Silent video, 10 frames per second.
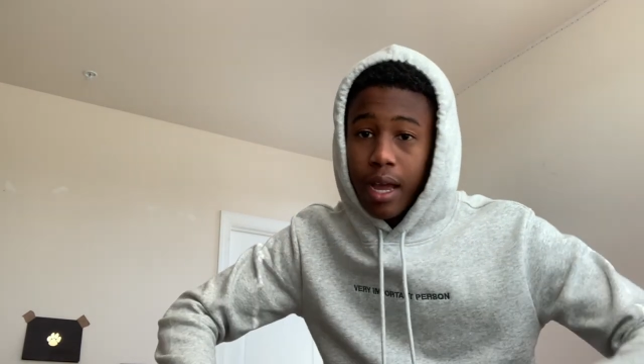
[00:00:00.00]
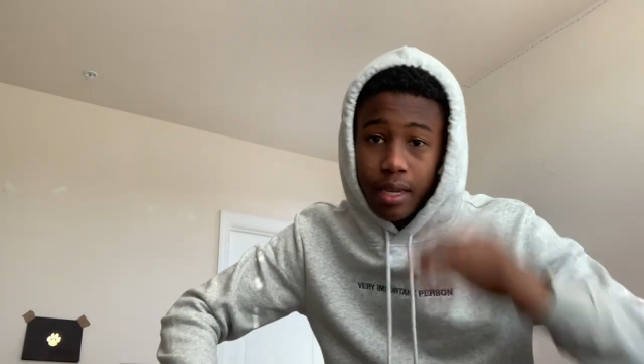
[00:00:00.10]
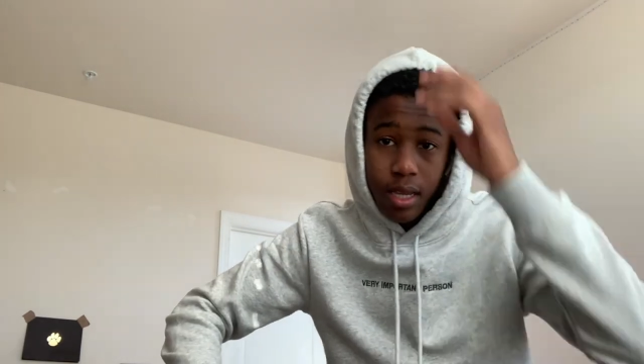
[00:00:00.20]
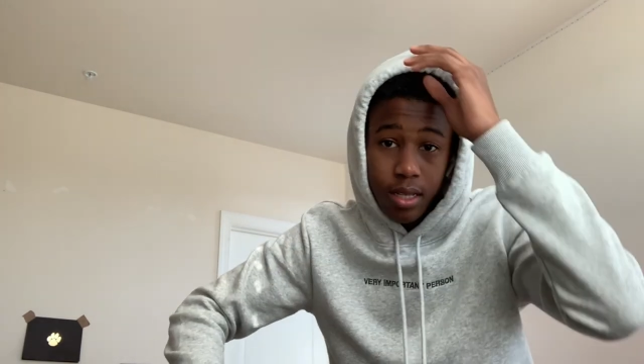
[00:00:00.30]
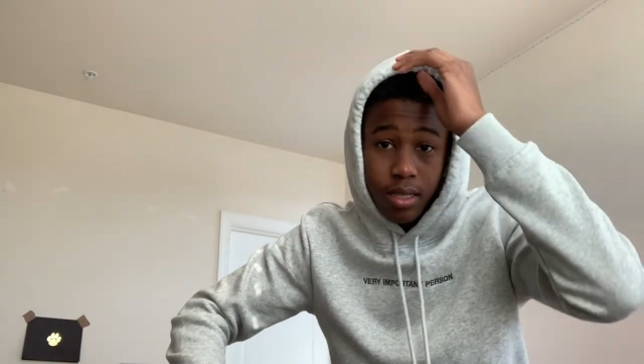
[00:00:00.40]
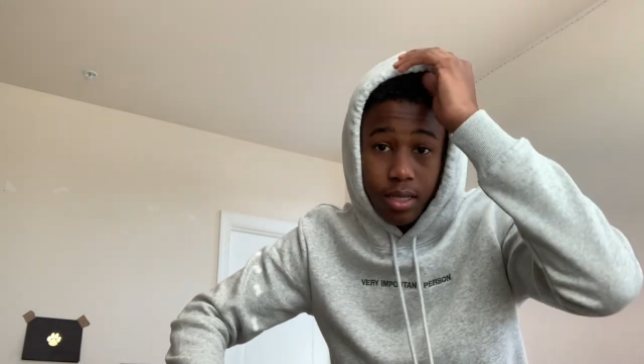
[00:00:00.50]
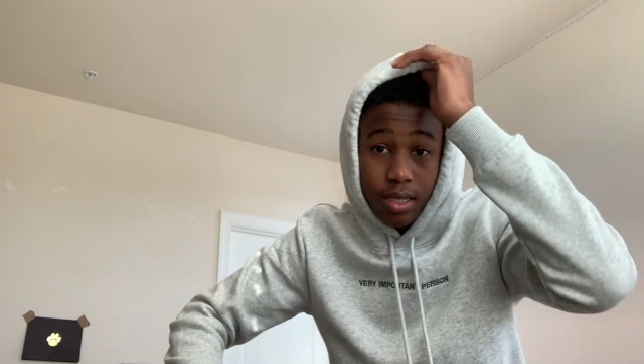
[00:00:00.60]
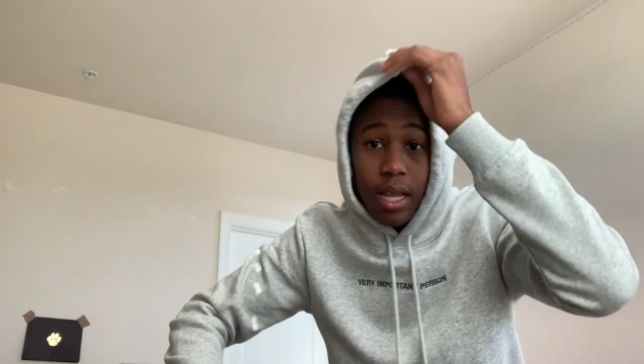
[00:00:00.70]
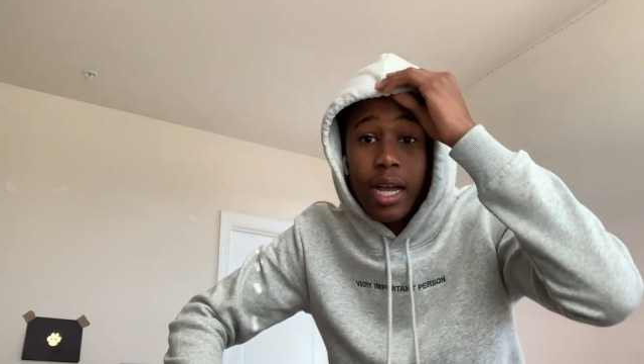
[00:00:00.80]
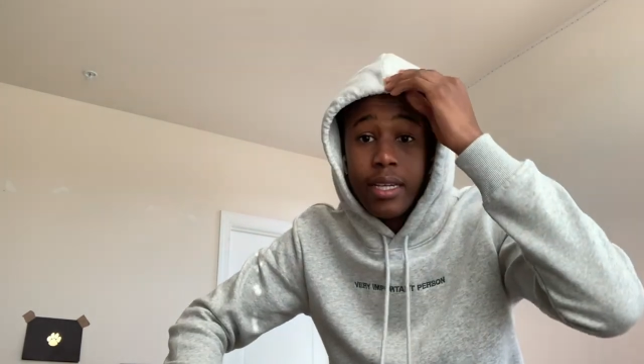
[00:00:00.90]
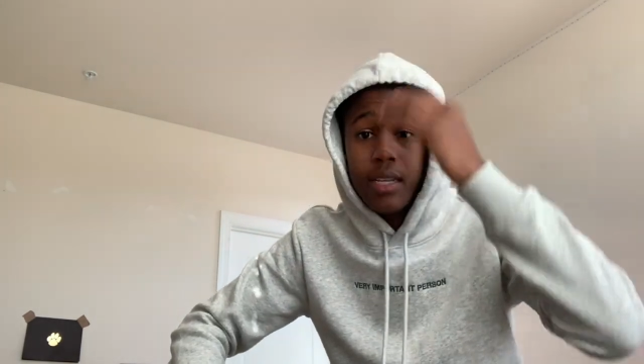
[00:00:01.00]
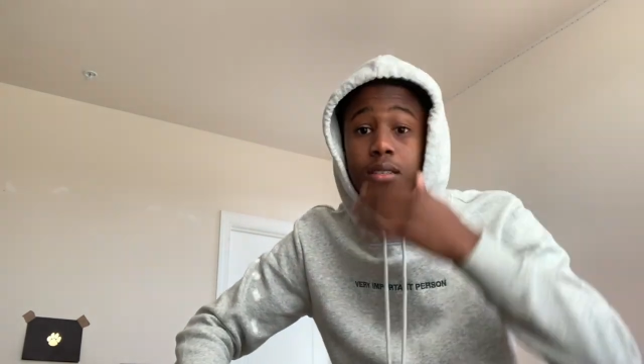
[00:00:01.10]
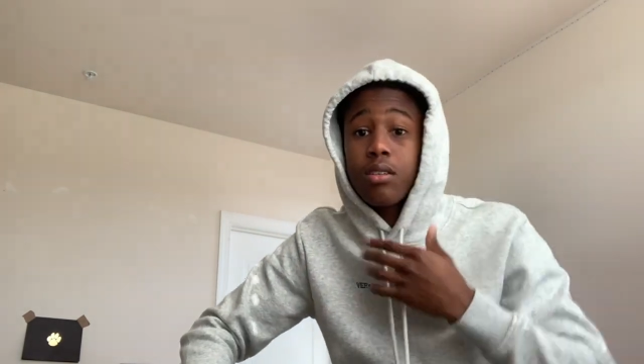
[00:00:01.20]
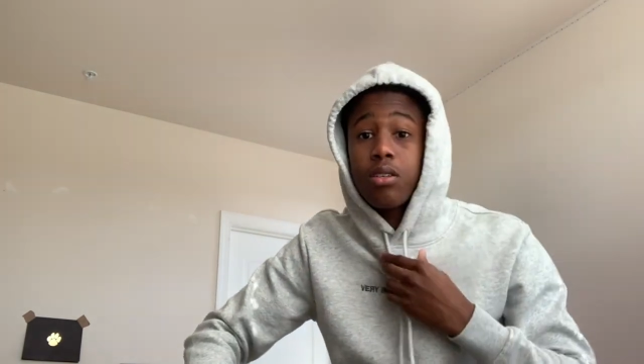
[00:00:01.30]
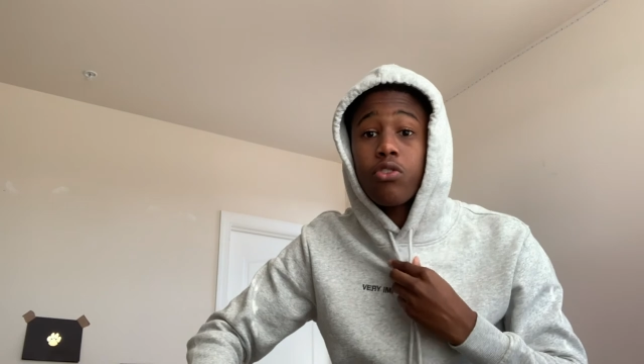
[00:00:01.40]
get
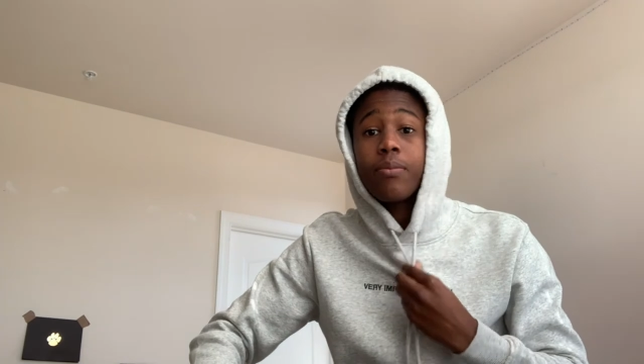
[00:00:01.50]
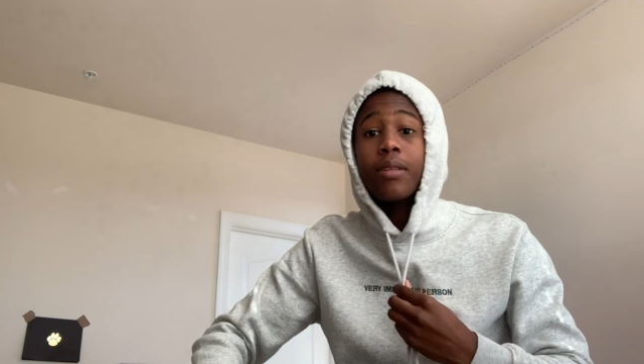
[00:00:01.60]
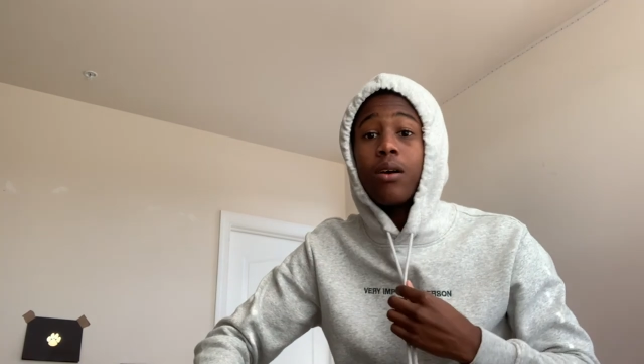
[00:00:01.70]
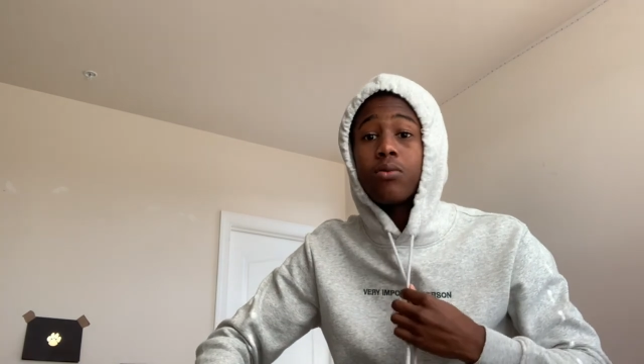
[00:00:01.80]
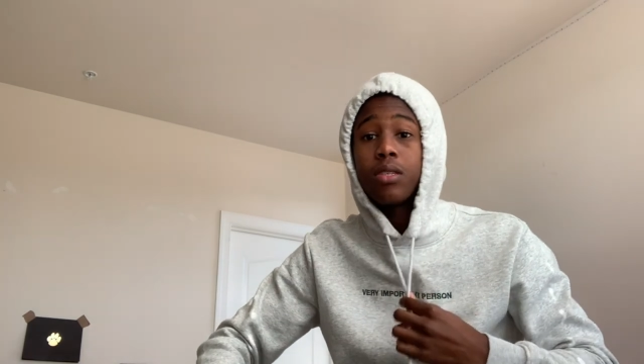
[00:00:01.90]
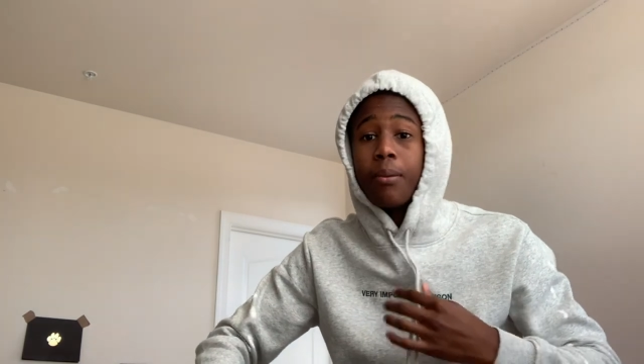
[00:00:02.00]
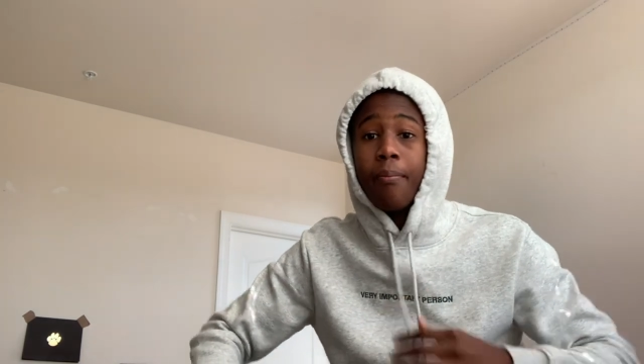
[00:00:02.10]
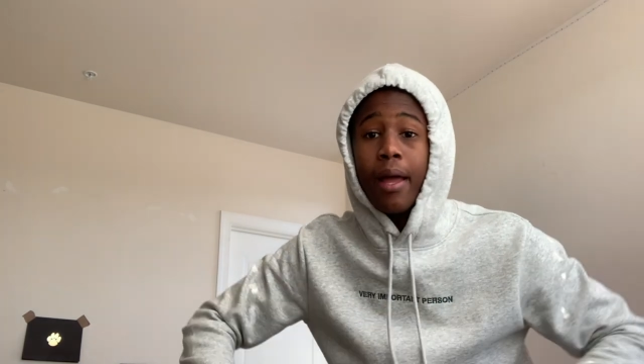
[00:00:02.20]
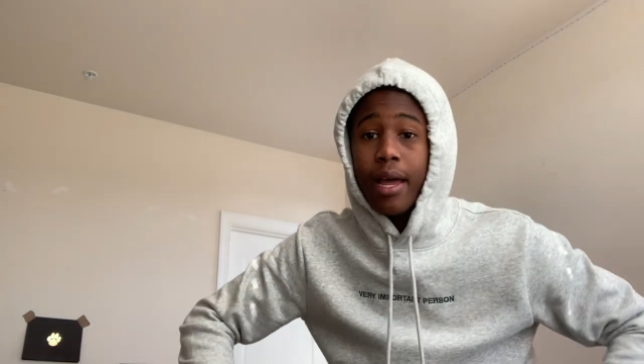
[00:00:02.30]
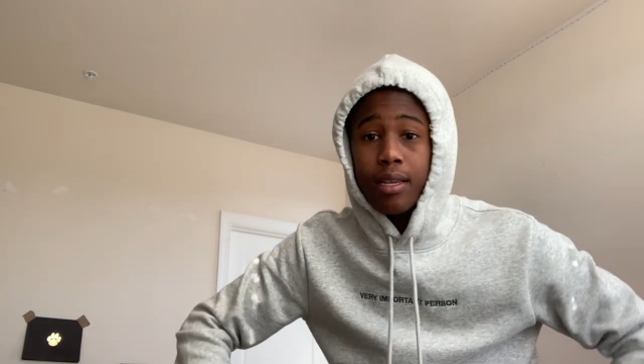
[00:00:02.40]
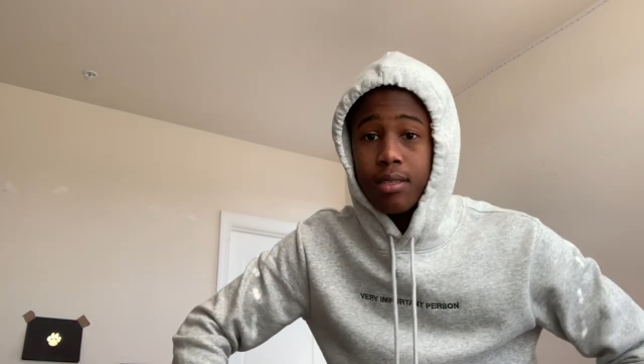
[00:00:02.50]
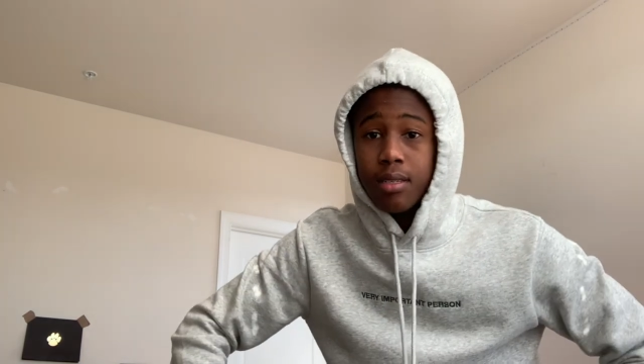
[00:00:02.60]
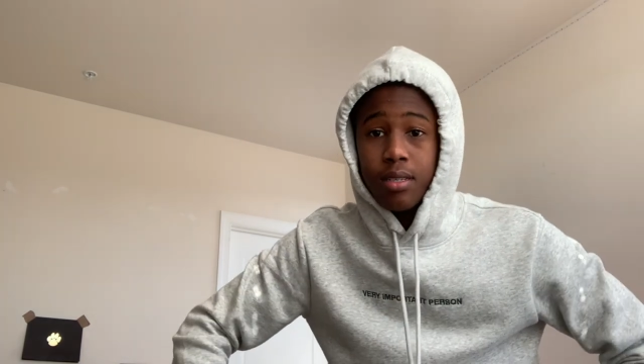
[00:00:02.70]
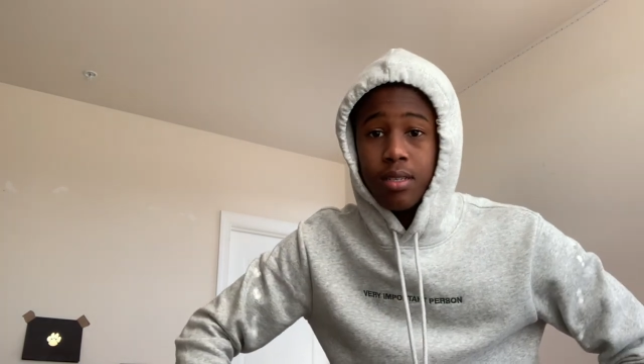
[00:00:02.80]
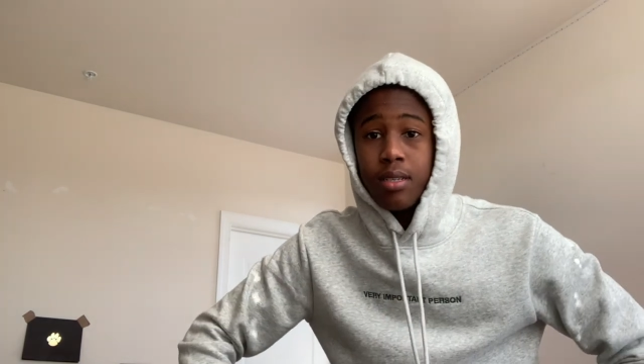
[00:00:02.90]
creeped out to the max.